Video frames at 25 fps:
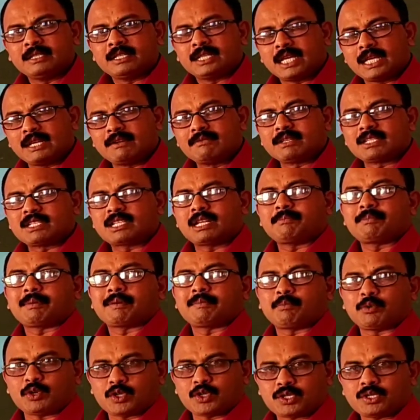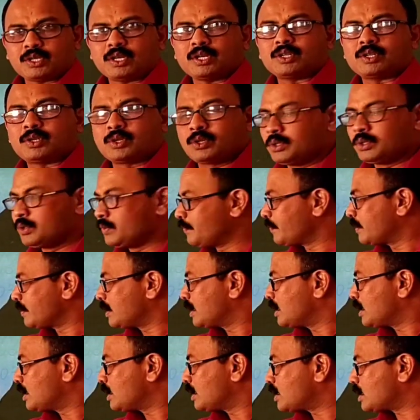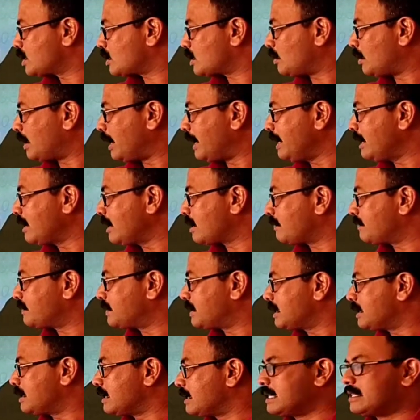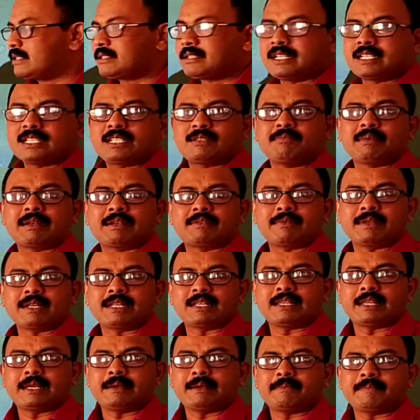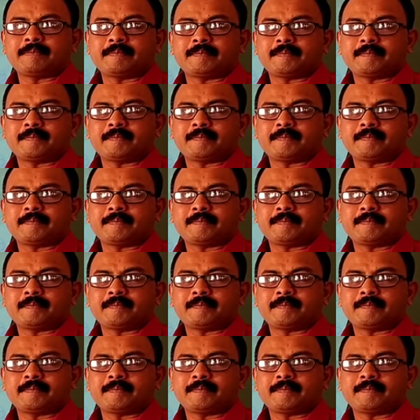inversely proportional to square of the distance between them.